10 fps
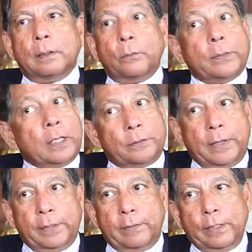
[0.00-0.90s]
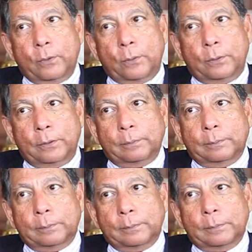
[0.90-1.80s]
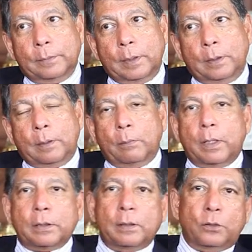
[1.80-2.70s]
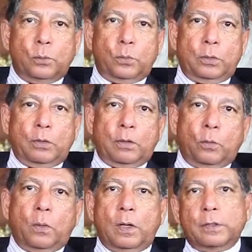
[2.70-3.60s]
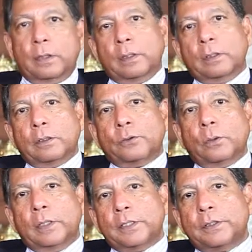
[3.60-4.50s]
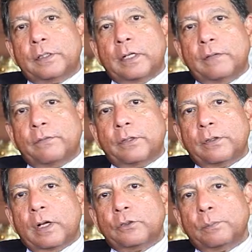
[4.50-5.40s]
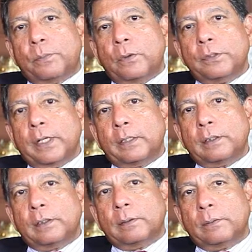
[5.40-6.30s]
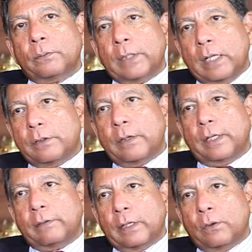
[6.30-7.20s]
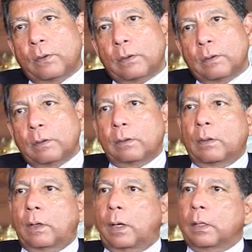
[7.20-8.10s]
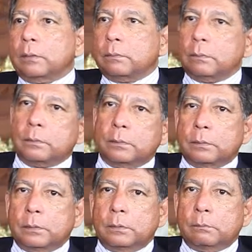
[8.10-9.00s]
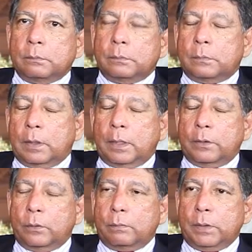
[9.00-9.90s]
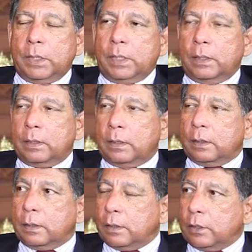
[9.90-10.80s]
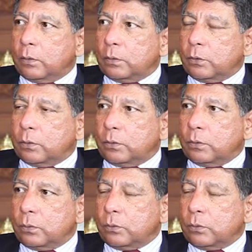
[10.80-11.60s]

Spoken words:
without track record. But you would not want to list an infrastructure project without track record on, I don't mean to